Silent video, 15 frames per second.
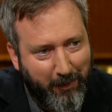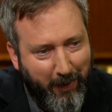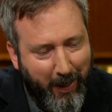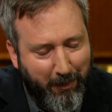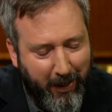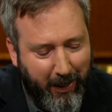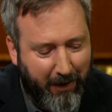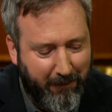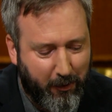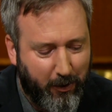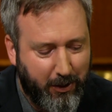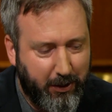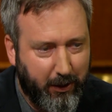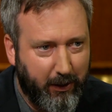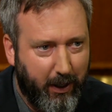Yeah. Maybe
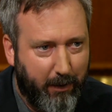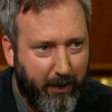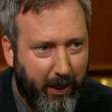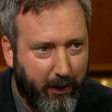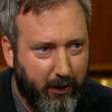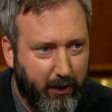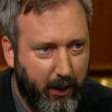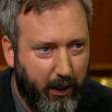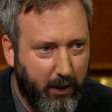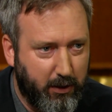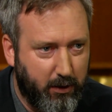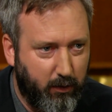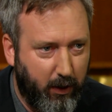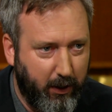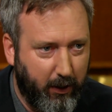afterwards you can come back and tell
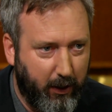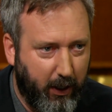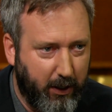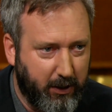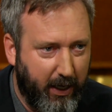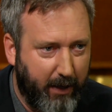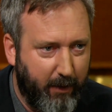us what you guys came